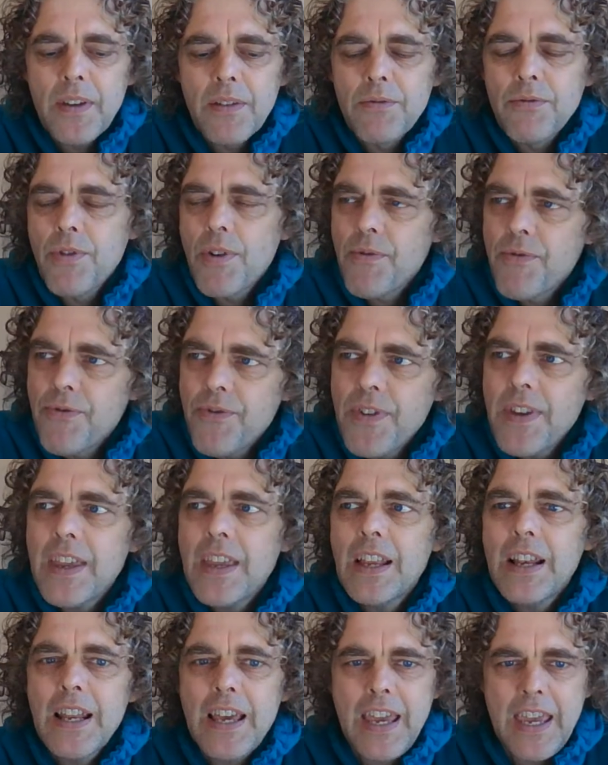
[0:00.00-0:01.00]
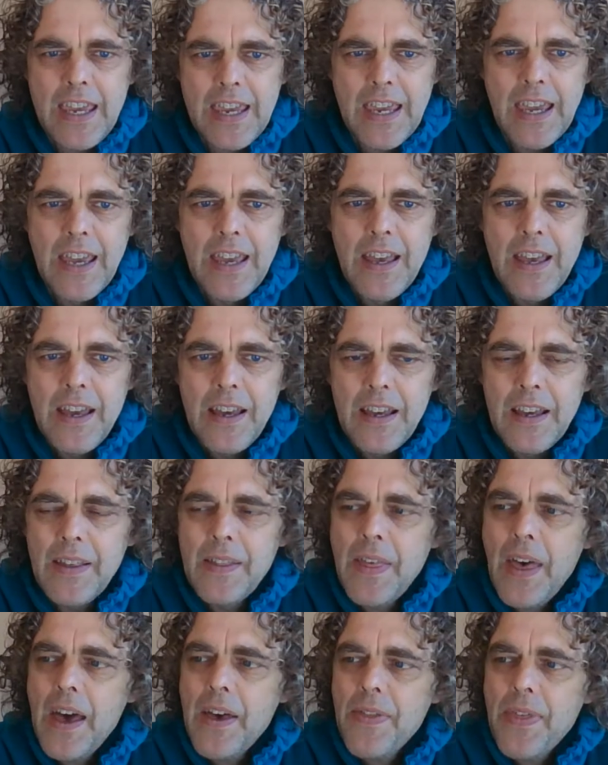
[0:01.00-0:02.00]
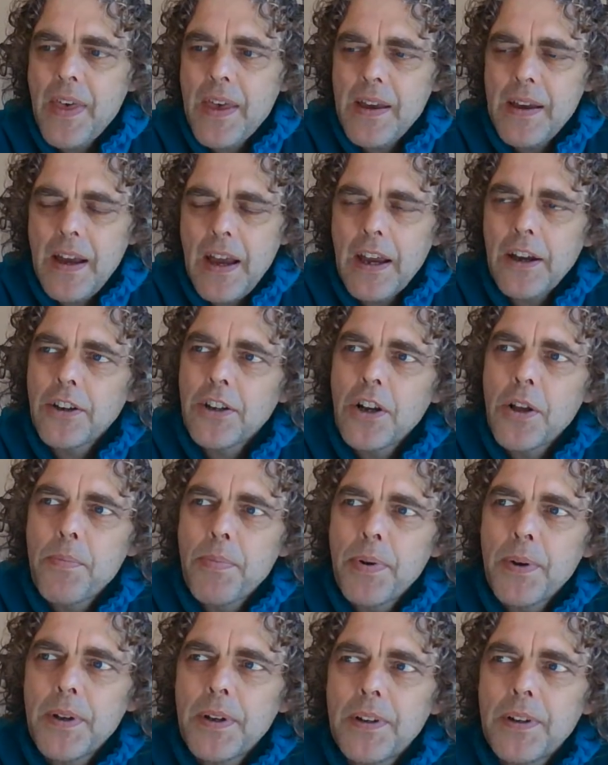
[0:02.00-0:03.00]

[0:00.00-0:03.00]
revealing that that how can I put